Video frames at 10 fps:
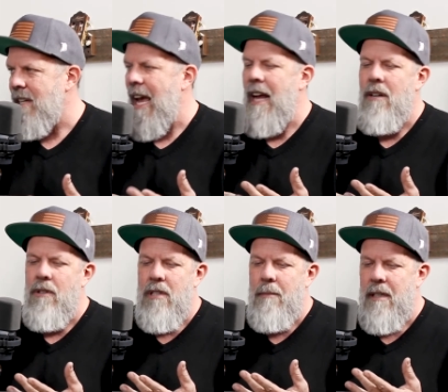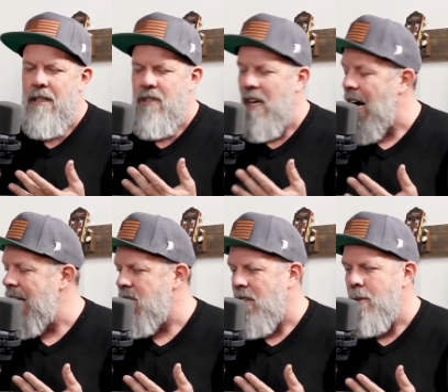scandals and because
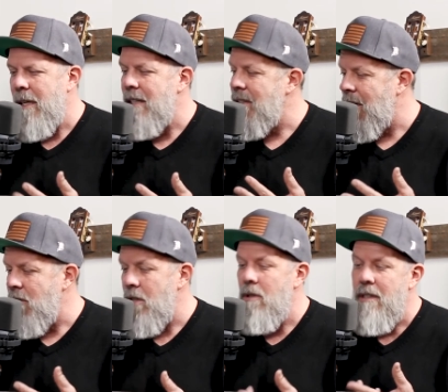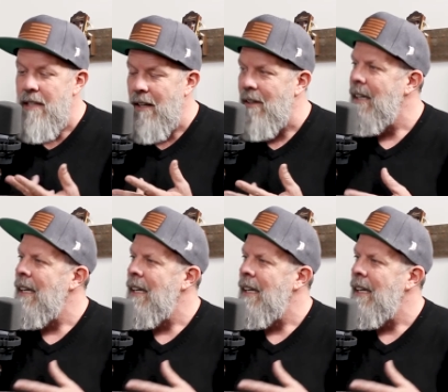God told me to tell you to tell.